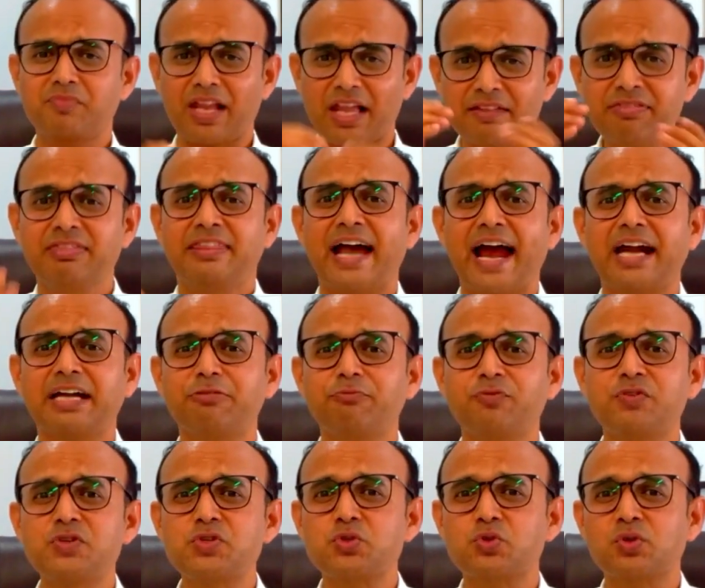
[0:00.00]
That
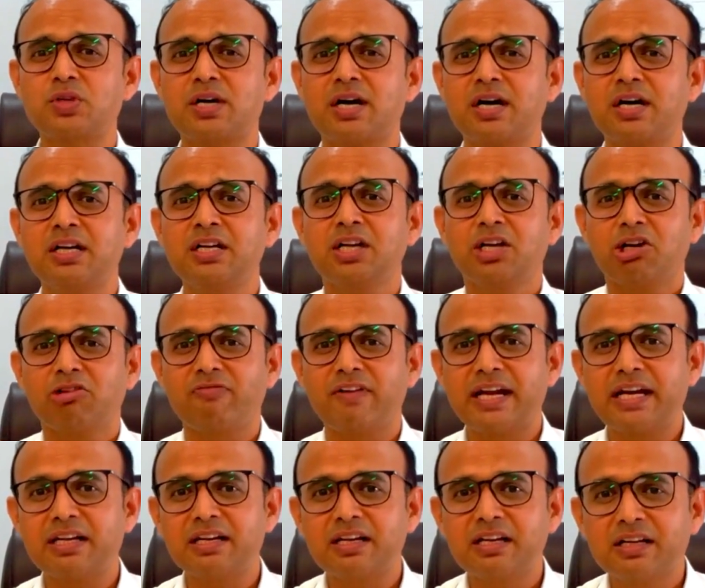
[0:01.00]
fistula,
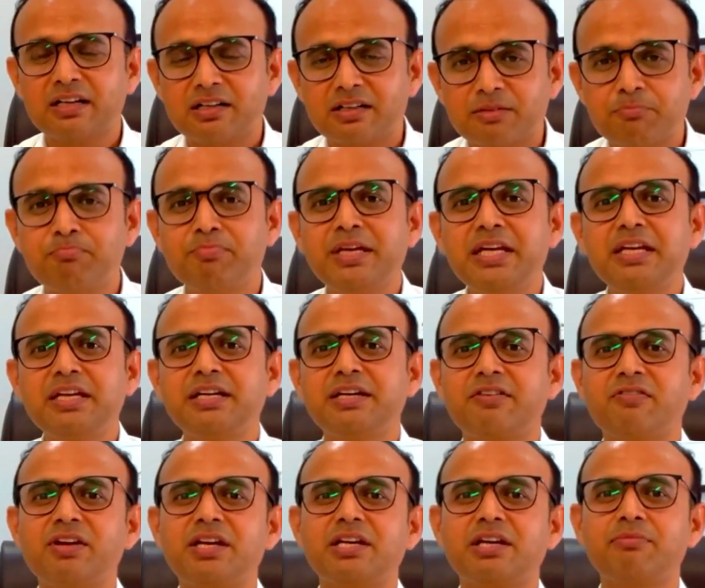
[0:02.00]
when being
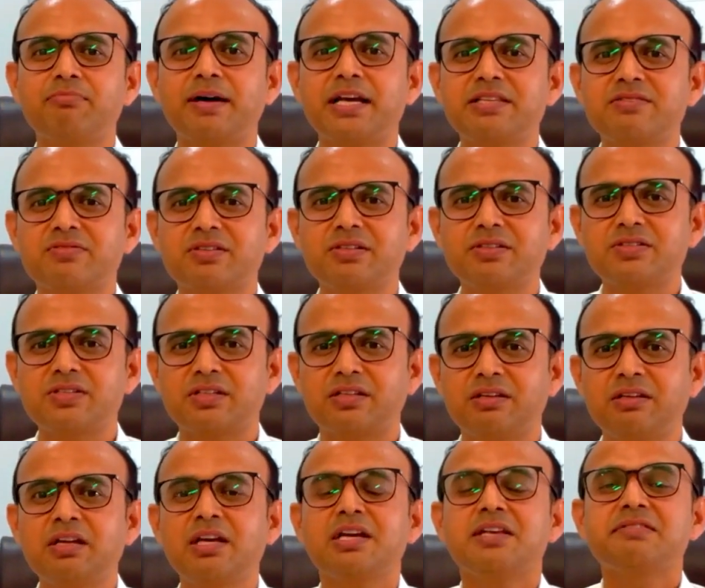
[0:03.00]
treated by
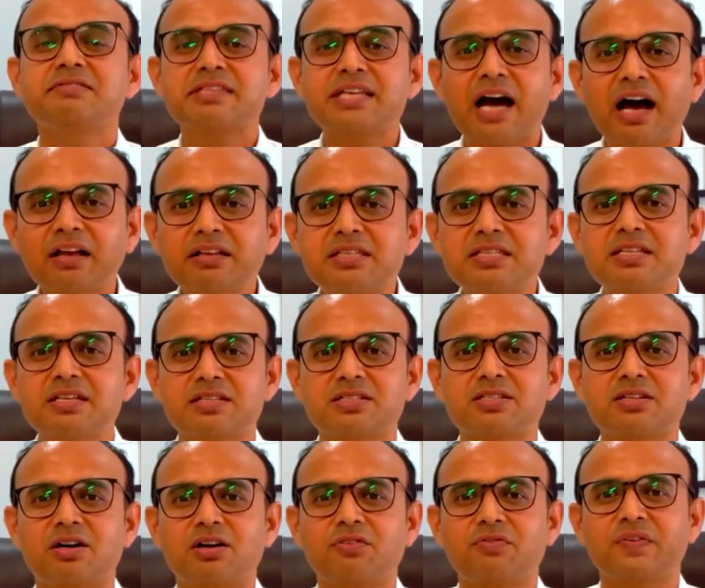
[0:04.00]
surgeon, chances
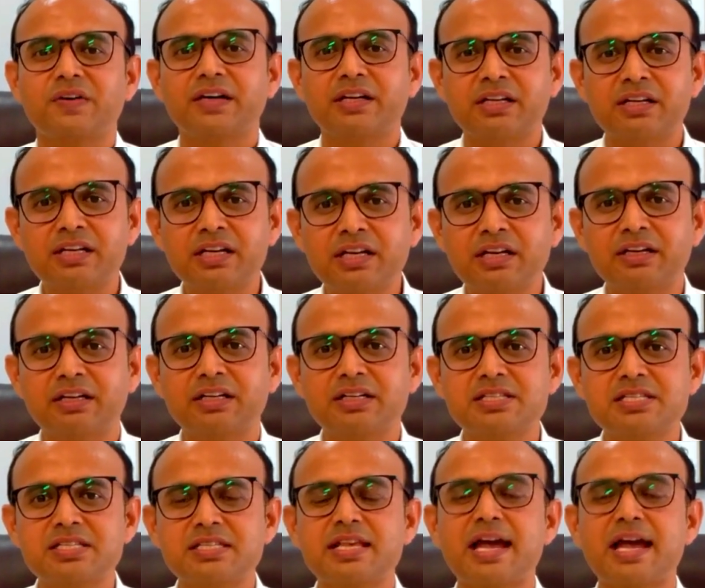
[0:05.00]
of recurrence